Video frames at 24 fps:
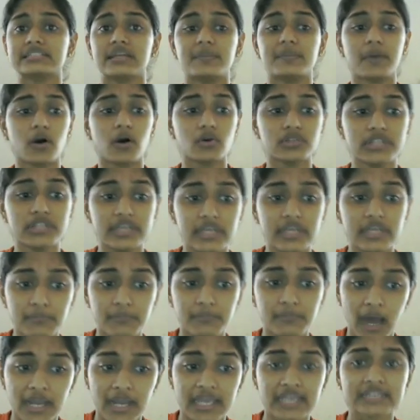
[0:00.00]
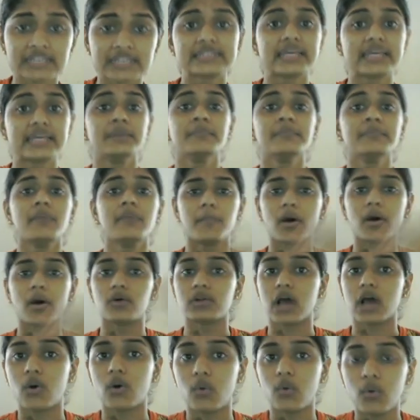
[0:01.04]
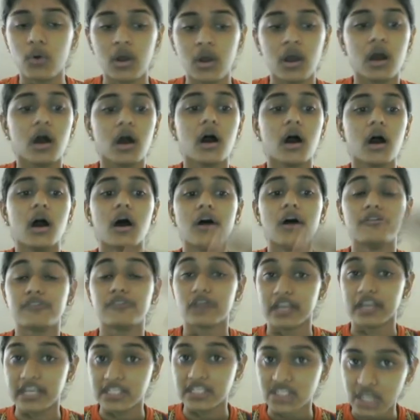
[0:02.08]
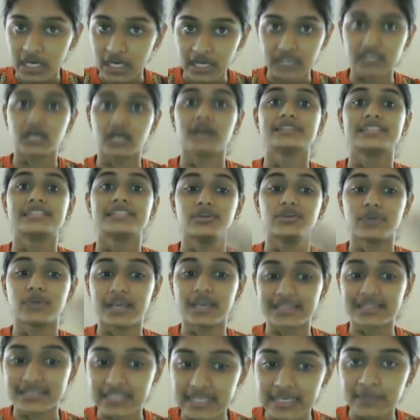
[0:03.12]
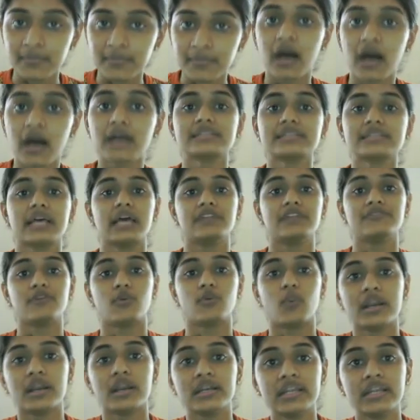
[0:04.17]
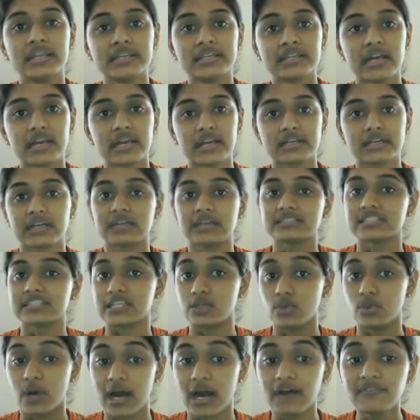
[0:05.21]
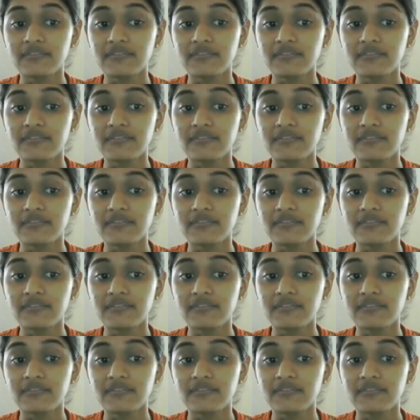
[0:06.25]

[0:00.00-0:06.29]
about the marking scheme, about how for each correct answer you get 3 marks, and for one incorrect answer you